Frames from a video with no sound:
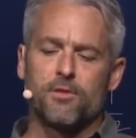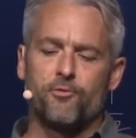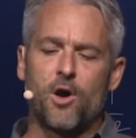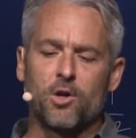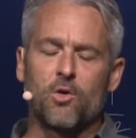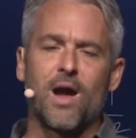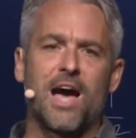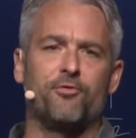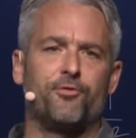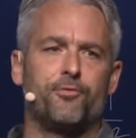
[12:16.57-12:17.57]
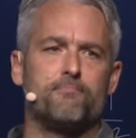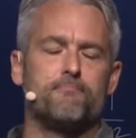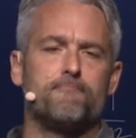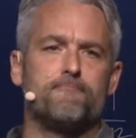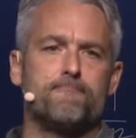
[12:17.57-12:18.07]
The photograph,
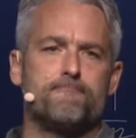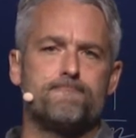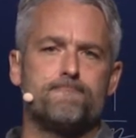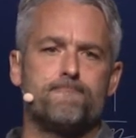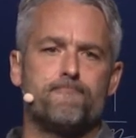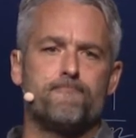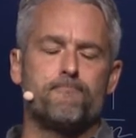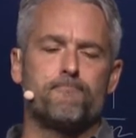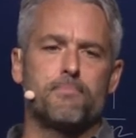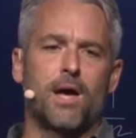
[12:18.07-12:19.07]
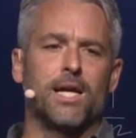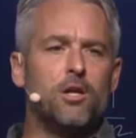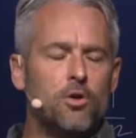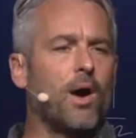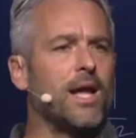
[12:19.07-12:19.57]

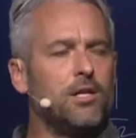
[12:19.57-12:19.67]
I knew